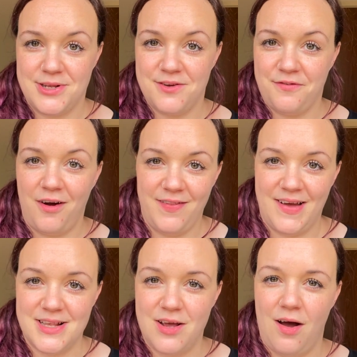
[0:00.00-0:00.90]
to find
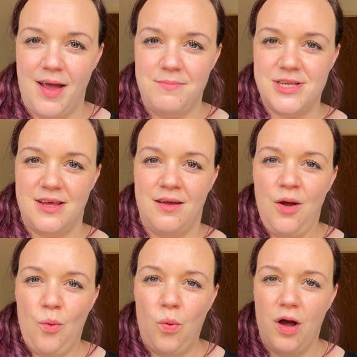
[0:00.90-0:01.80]
that time to
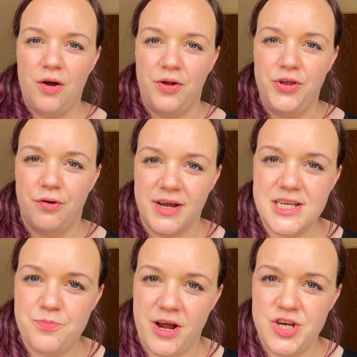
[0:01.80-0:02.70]
work on your
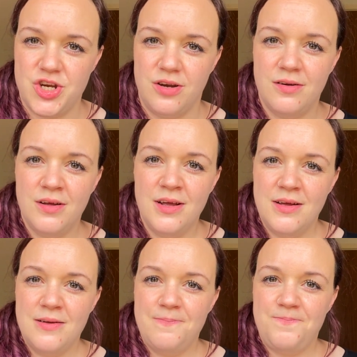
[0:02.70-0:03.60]
expression,
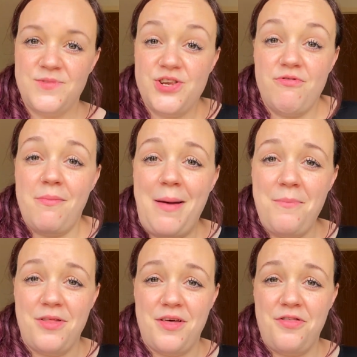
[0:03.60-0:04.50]
to
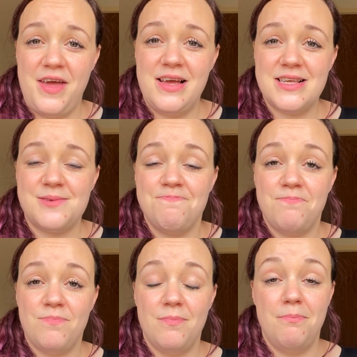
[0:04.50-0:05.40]
remember that things
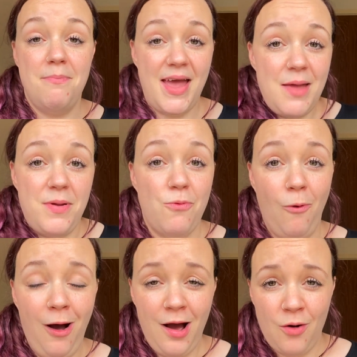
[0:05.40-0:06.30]
maybe
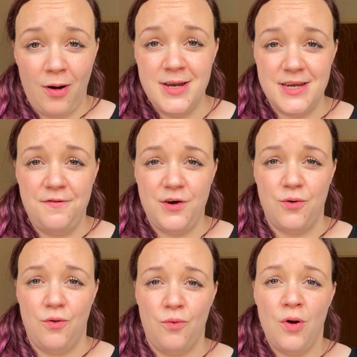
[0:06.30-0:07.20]
were quite
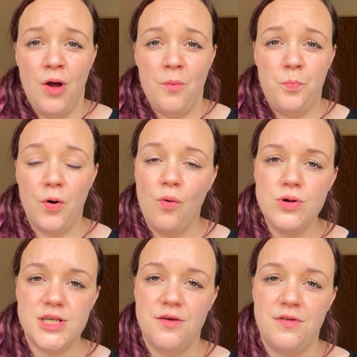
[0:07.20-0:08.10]
difficult, but
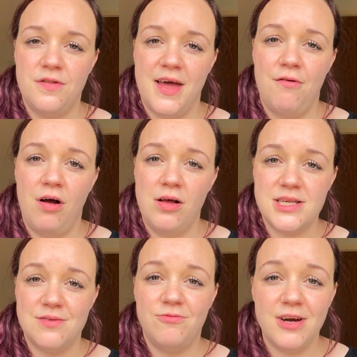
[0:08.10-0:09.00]
also that there are
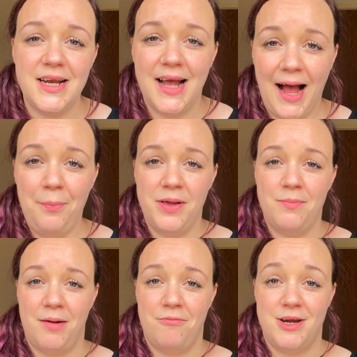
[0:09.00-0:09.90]
some really happy
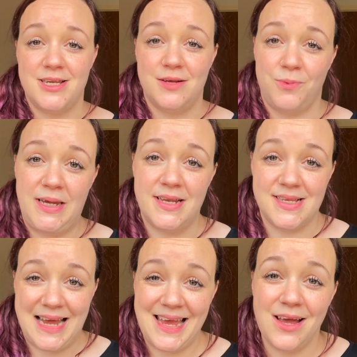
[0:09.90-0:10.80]
memories that we can
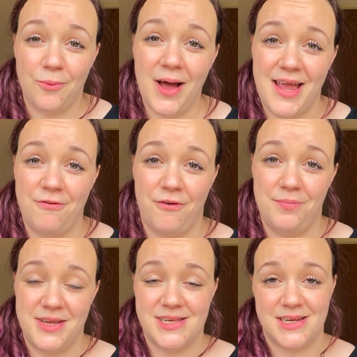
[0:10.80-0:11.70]
take away from
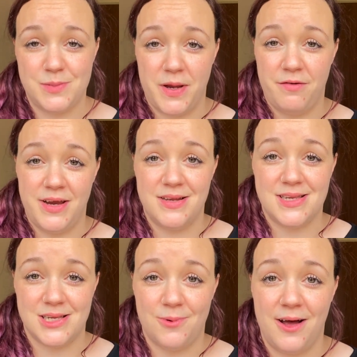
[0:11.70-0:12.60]
this experience
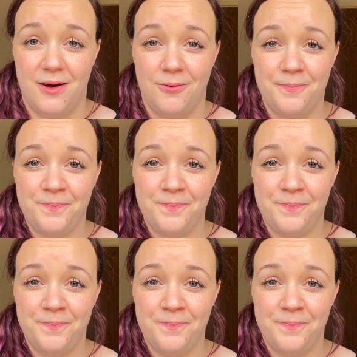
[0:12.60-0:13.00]
as well.